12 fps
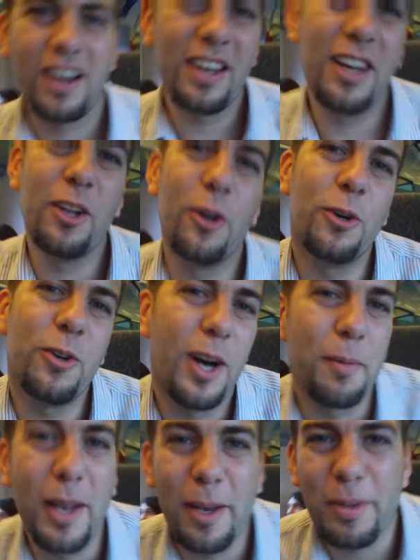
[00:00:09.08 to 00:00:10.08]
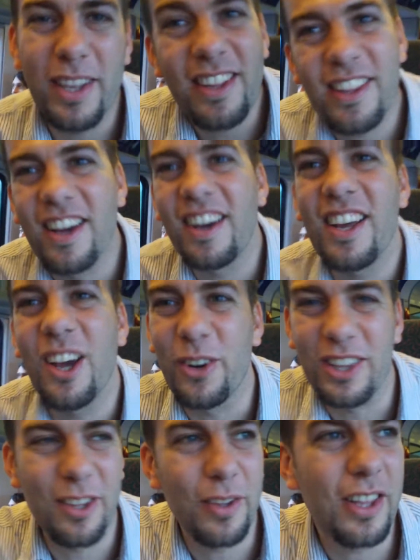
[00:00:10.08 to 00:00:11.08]
Hi, hello. I'm a Lebanese guy. I
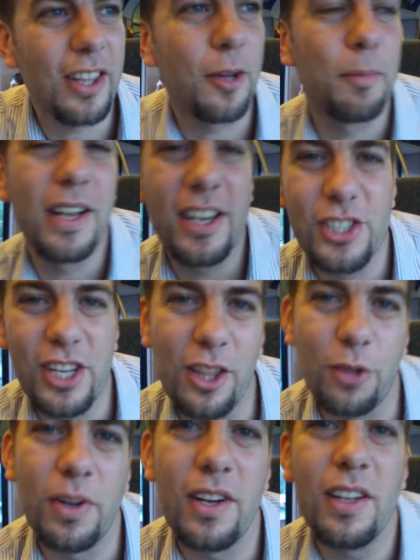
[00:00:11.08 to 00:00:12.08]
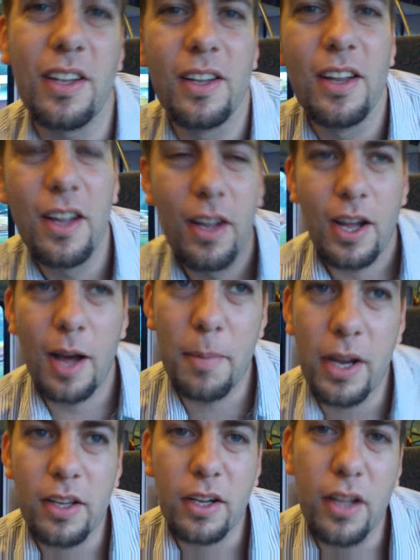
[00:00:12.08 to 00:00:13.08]
was visiting Malaysia as well.
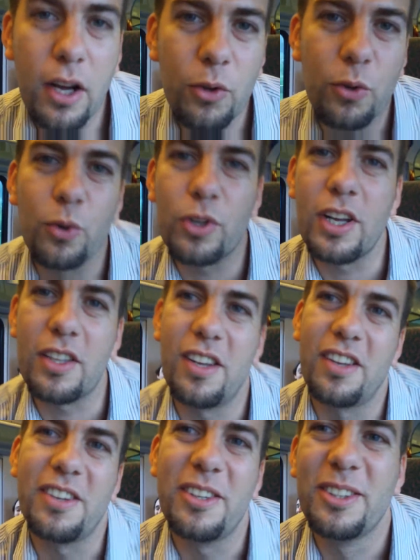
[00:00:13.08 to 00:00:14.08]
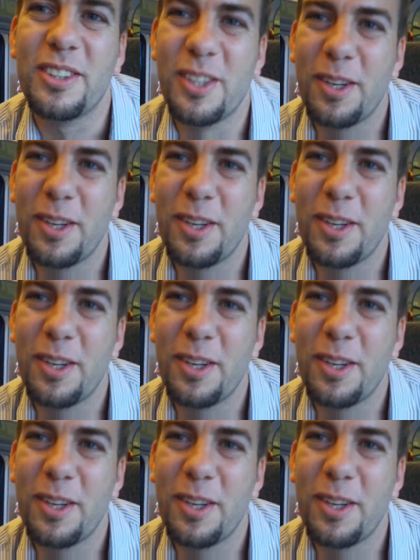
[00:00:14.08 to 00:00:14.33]
I'm heading now to Qatar.